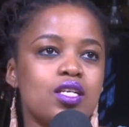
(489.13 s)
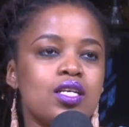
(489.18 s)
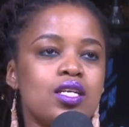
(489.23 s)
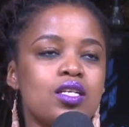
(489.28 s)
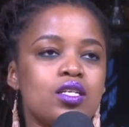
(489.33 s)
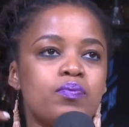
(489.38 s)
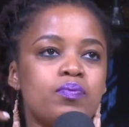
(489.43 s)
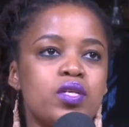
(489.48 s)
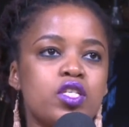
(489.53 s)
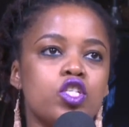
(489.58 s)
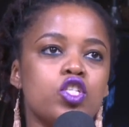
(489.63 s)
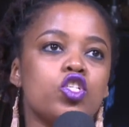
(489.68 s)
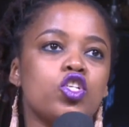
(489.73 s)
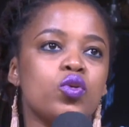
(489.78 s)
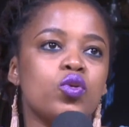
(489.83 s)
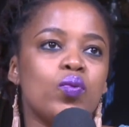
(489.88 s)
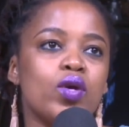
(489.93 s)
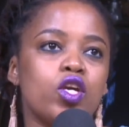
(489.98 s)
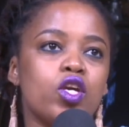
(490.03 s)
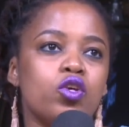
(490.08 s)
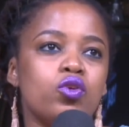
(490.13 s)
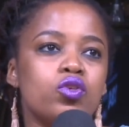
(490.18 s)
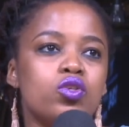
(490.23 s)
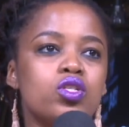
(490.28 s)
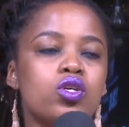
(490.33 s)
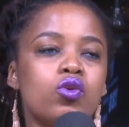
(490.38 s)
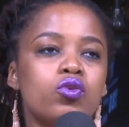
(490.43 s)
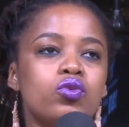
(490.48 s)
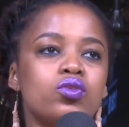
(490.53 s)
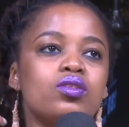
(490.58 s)
in a position where you
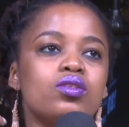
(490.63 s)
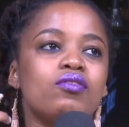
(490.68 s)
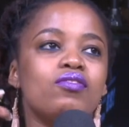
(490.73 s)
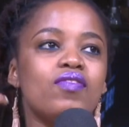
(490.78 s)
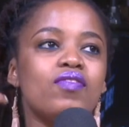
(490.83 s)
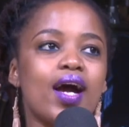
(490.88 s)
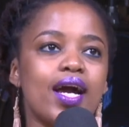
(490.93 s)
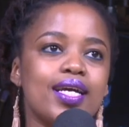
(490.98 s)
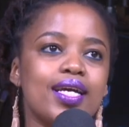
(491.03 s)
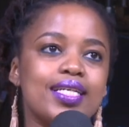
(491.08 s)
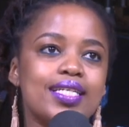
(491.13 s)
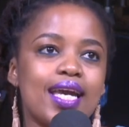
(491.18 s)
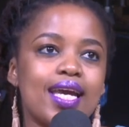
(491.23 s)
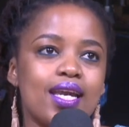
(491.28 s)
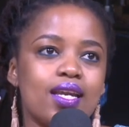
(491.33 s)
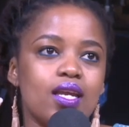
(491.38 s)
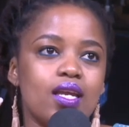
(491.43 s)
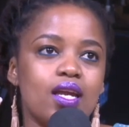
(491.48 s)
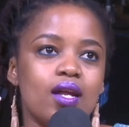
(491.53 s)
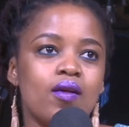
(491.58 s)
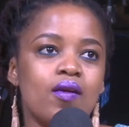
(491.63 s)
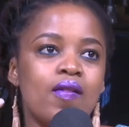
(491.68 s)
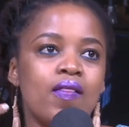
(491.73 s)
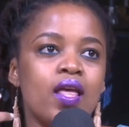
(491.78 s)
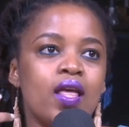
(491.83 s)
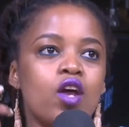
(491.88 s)
don't find any